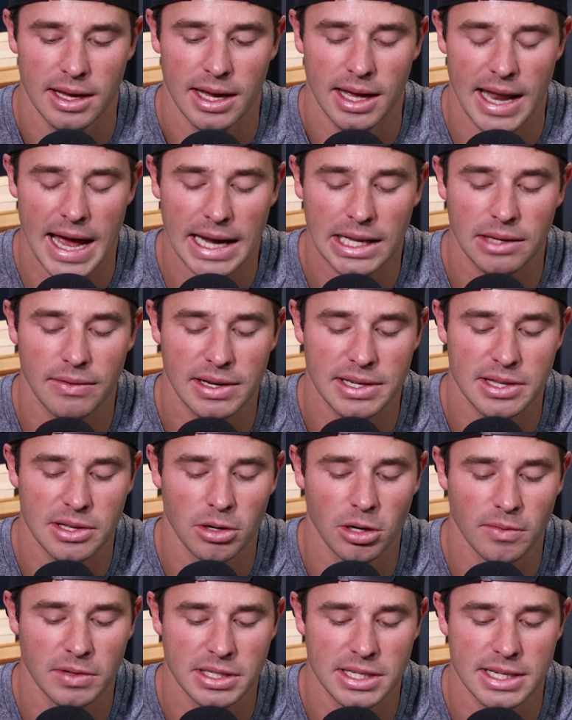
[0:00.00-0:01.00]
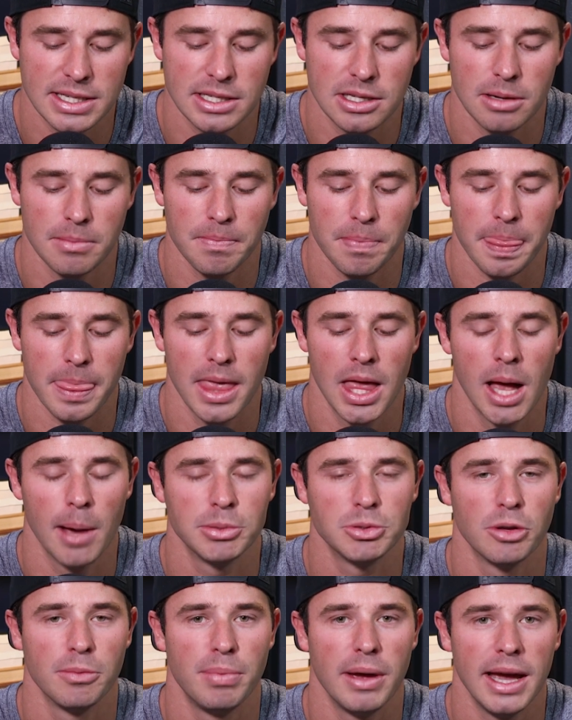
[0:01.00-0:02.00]
It activates the nervous system,
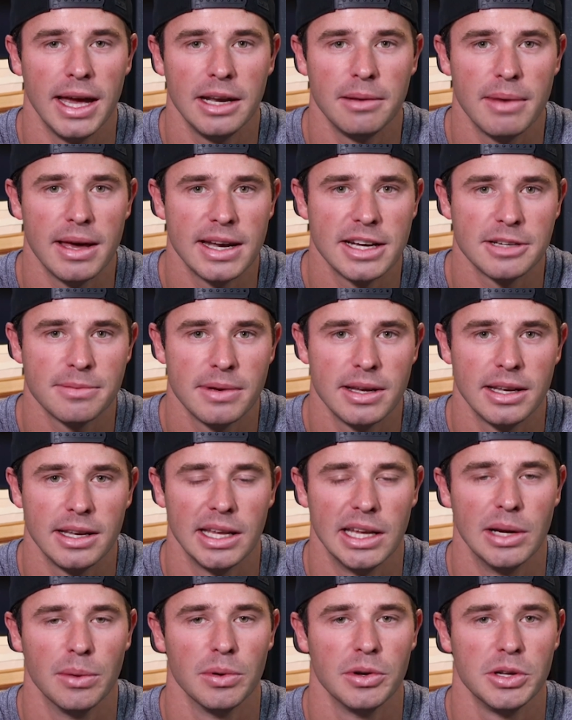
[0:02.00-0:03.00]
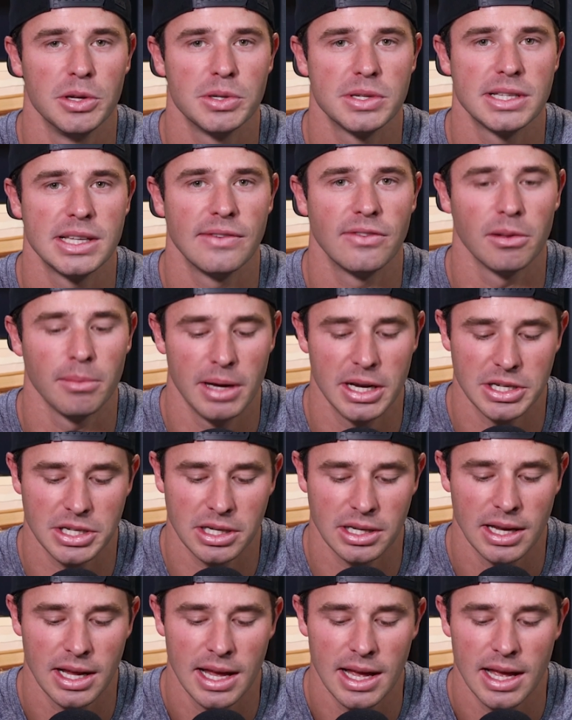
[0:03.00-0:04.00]
helps with pain management, it reduces
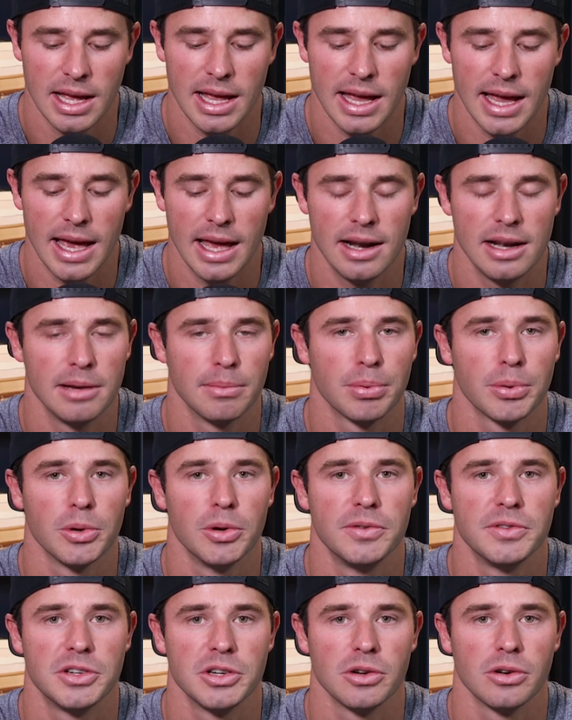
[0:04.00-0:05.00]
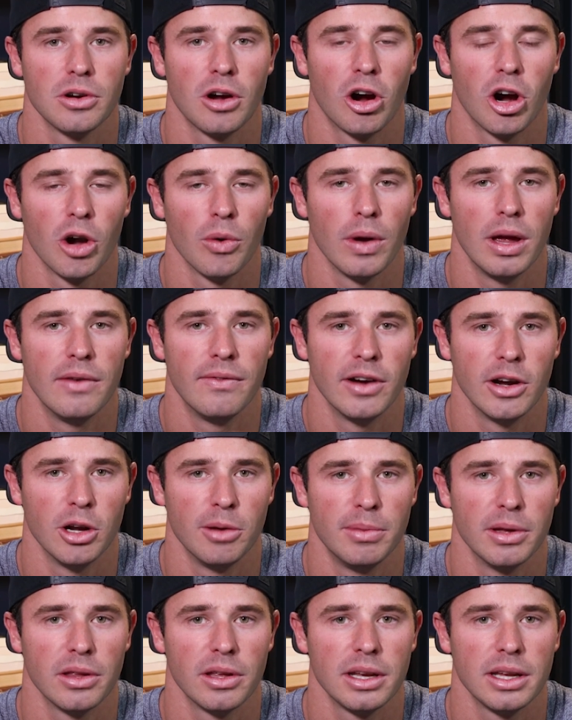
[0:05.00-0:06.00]
inflammation, and it improves your heart rate
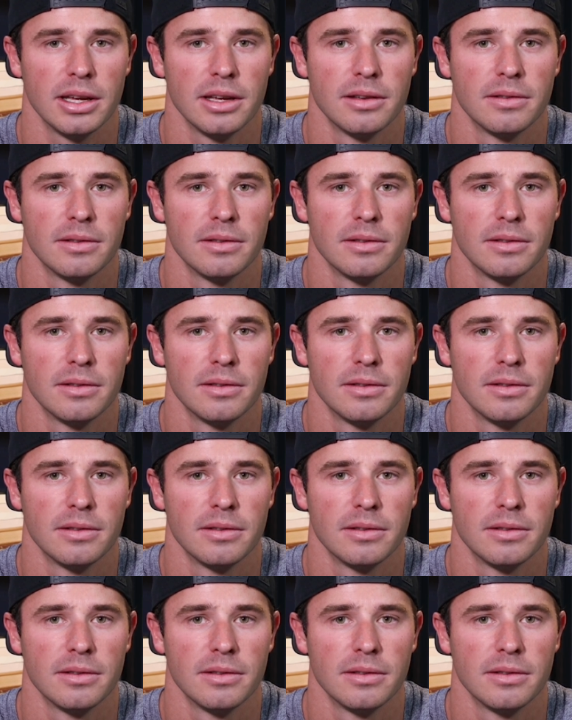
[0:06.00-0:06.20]
variability.